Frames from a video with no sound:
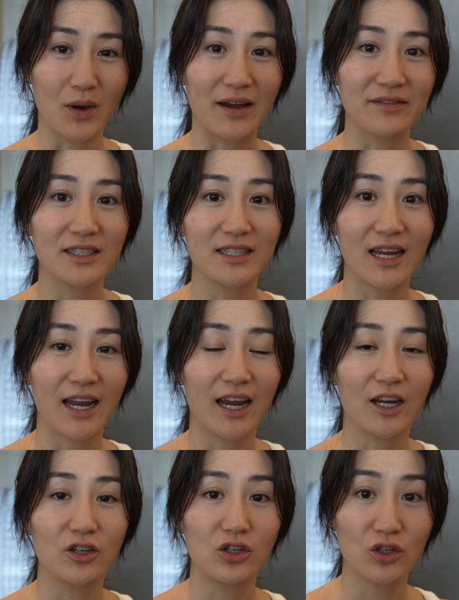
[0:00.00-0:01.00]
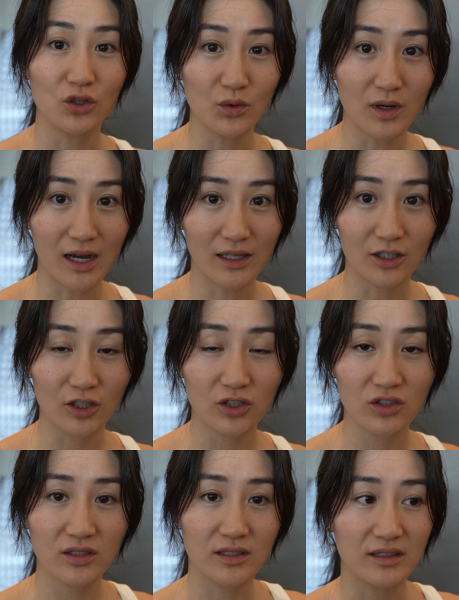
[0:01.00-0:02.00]
have to take two
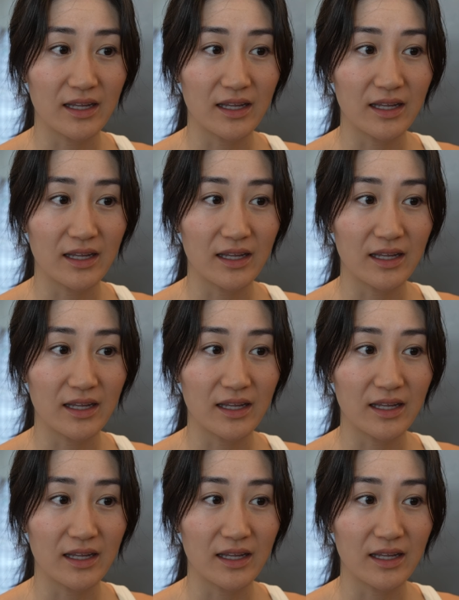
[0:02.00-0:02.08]
colors